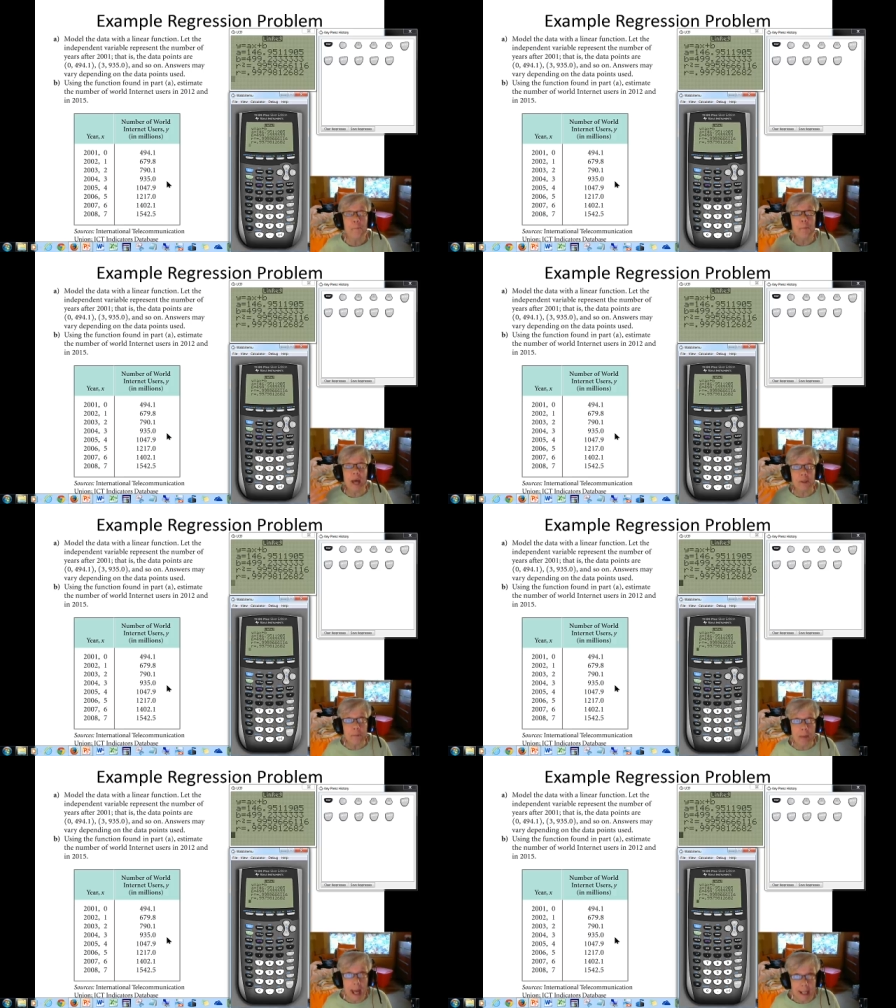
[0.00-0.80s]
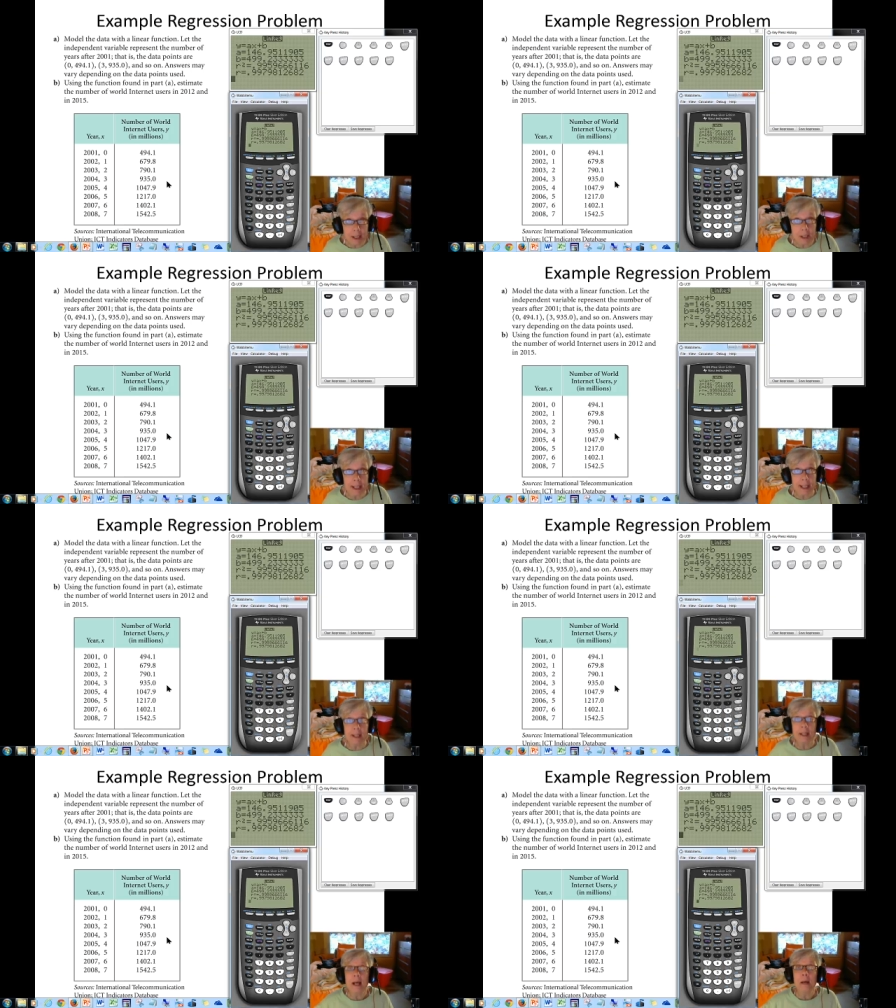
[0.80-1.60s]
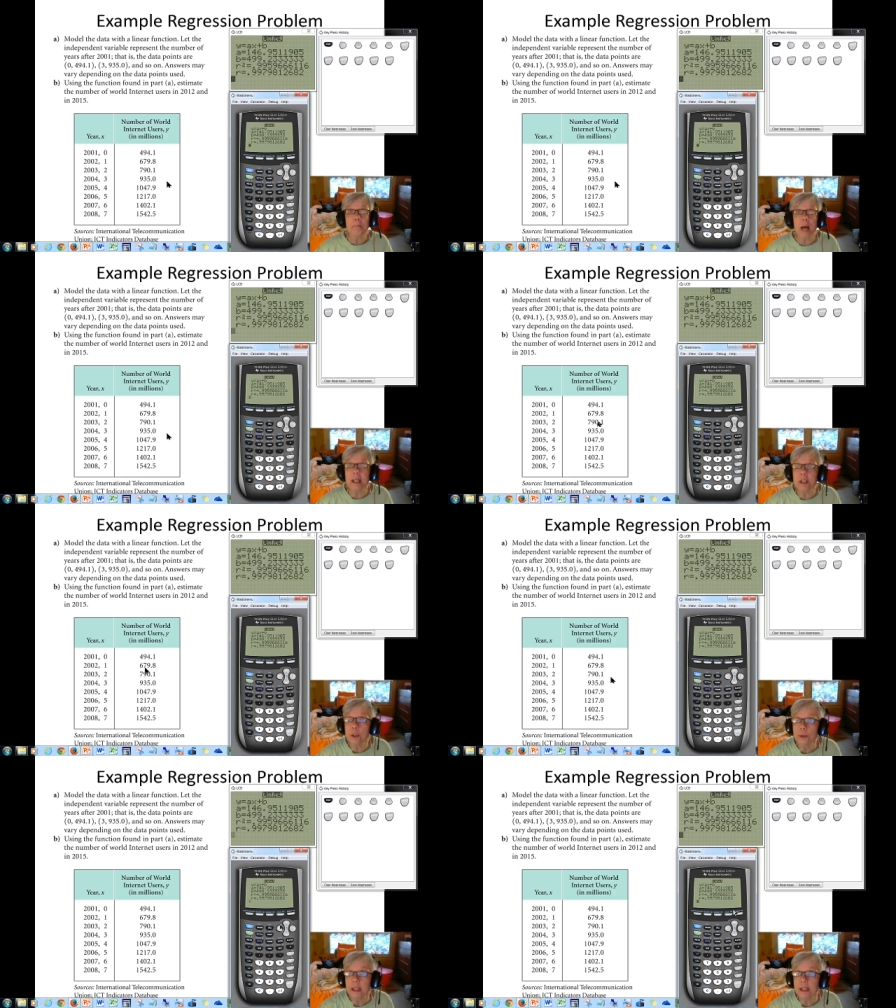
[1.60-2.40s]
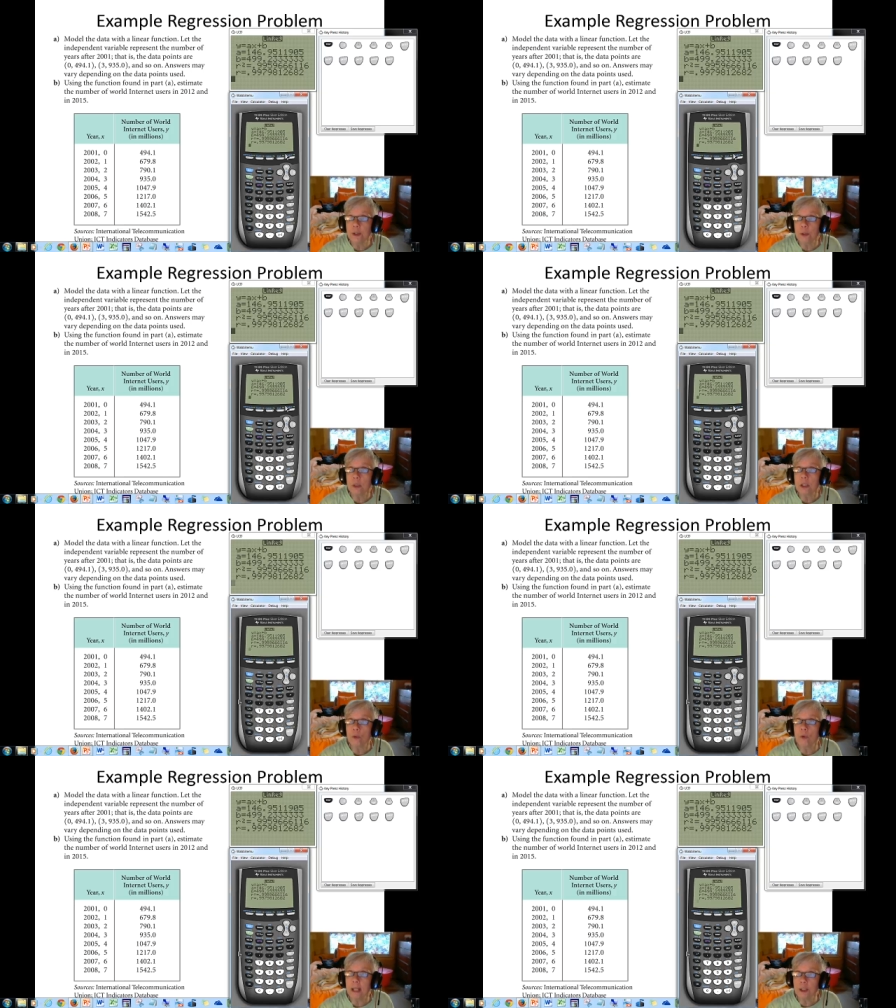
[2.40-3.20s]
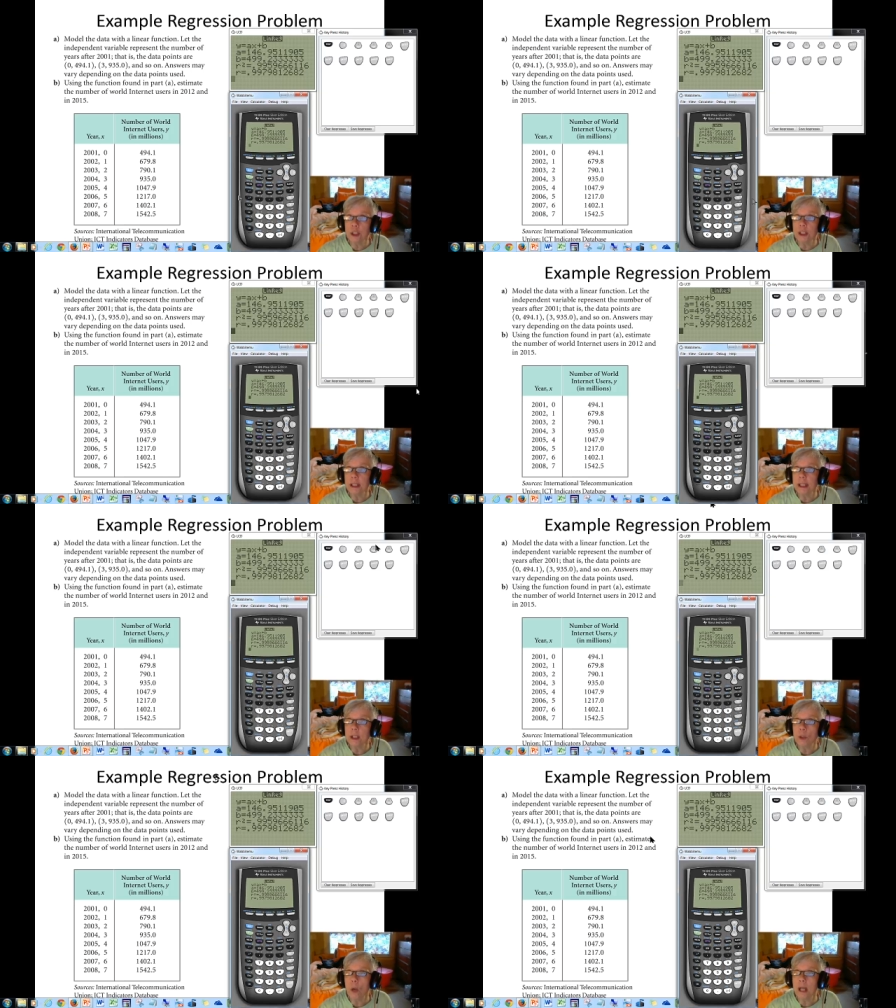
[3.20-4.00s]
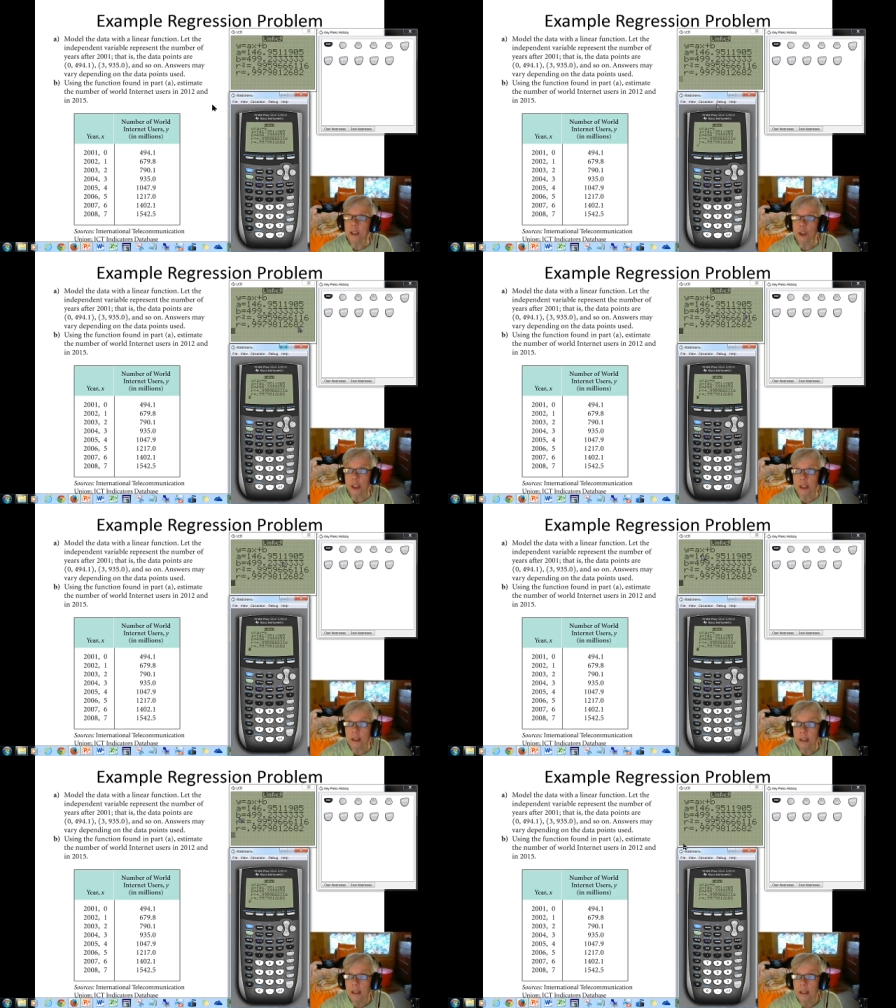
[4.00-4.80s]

mathematically by using the regression equation